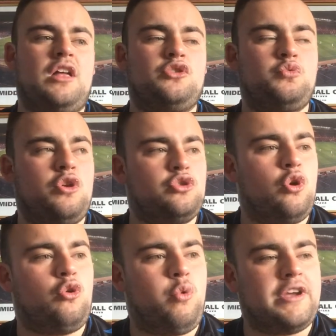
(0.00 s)
I just want
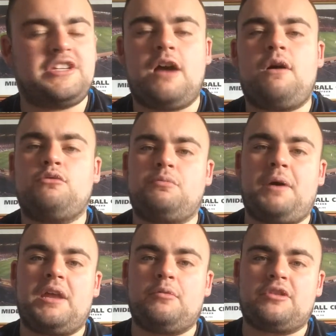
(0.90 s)
to do a quick shout-out to
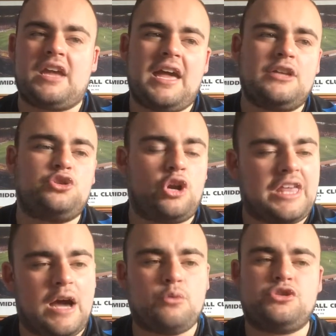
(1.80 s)
Paddy McNair,
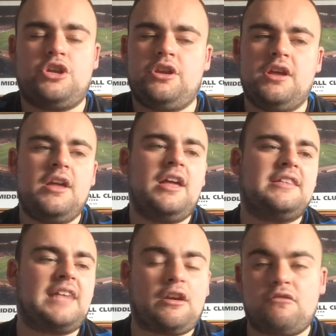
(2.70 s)
Johnny Howson,
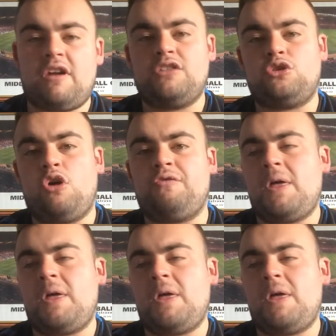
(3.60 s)
Darren Randolph.